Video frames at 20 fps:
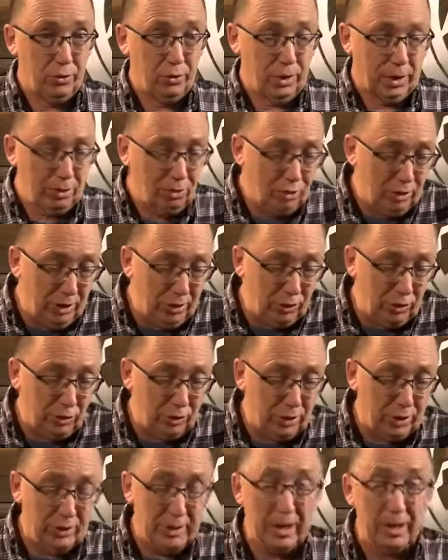And Jesus
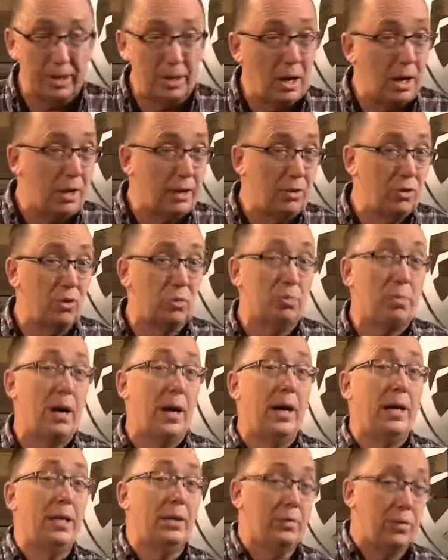did that not in spite
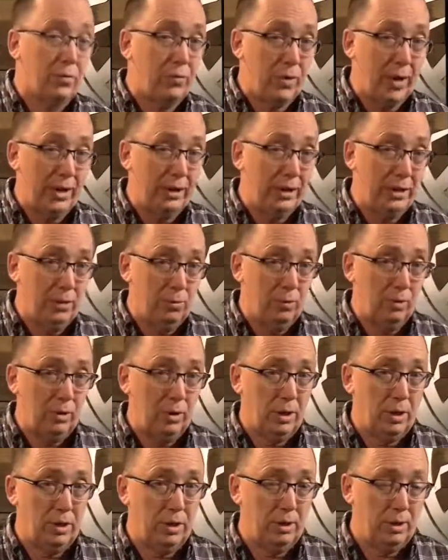of the fact that he was
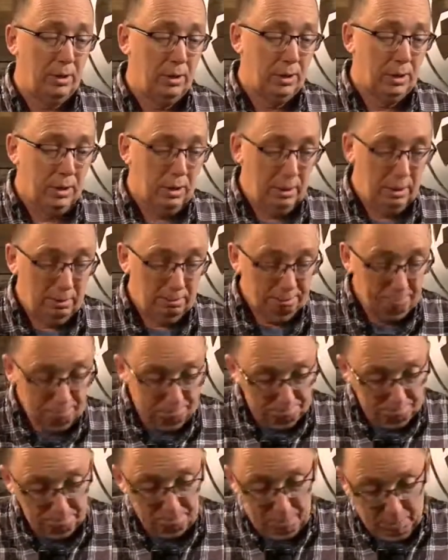God,
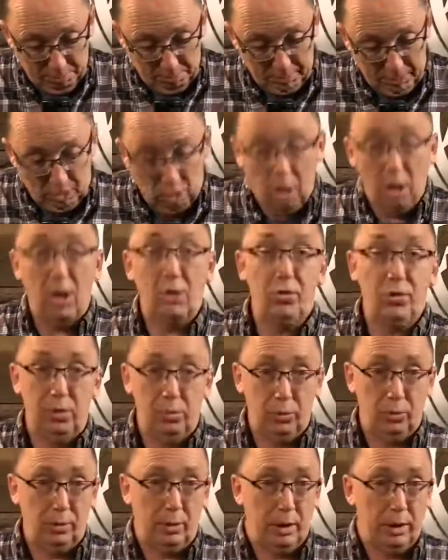but because he was
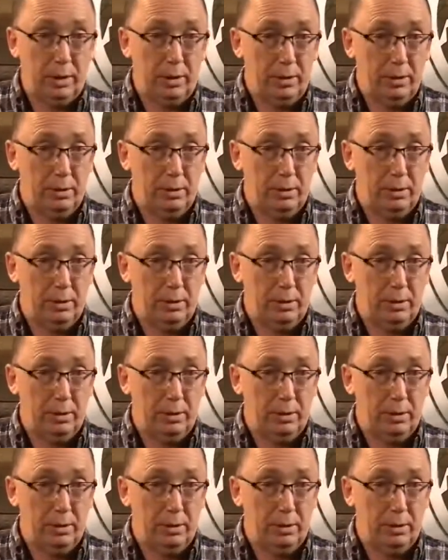God.